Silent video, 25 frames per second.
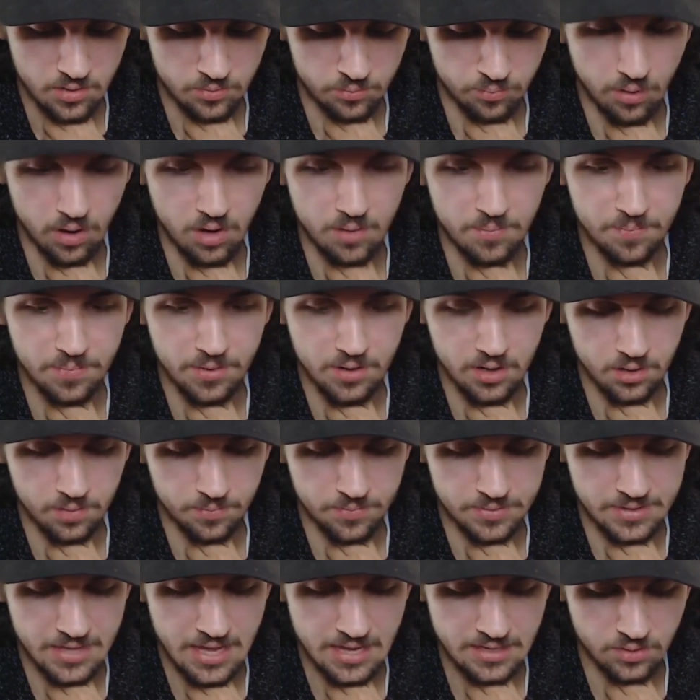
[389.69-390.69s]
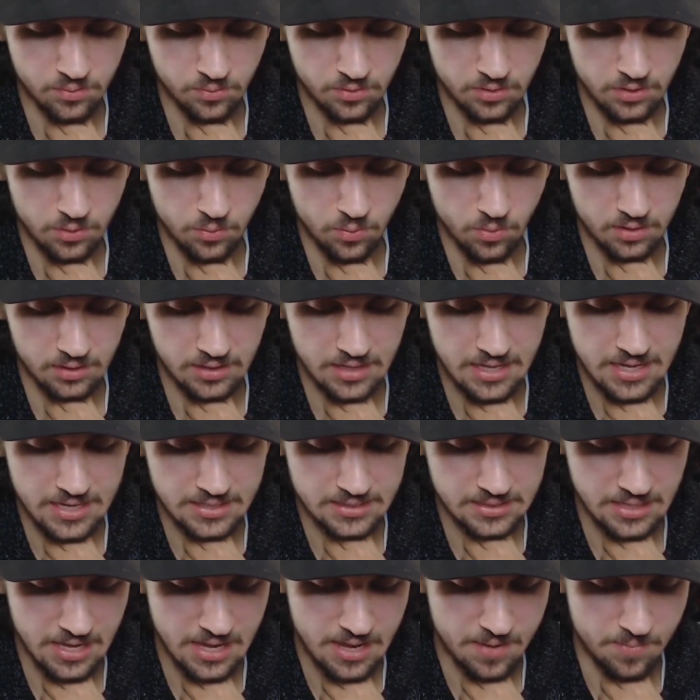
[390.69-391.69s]
Barb Barrel, but that didn't really work
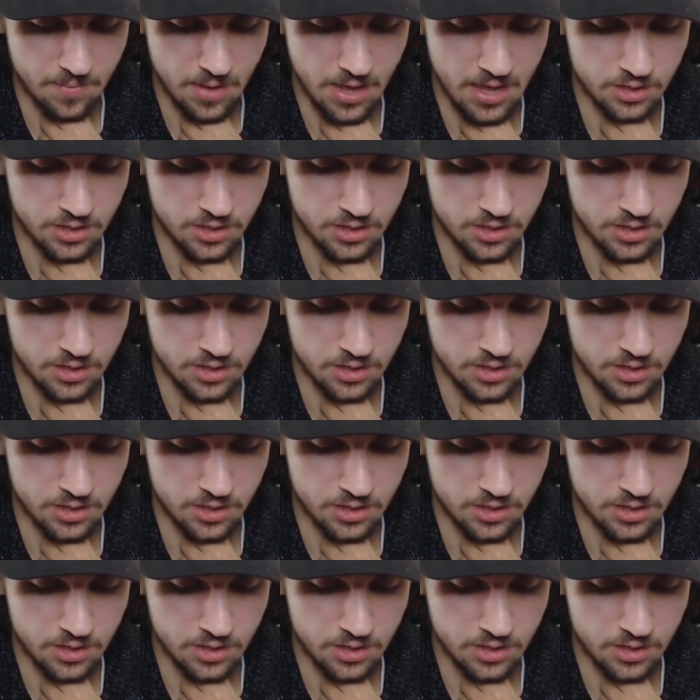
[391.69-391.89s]
last time.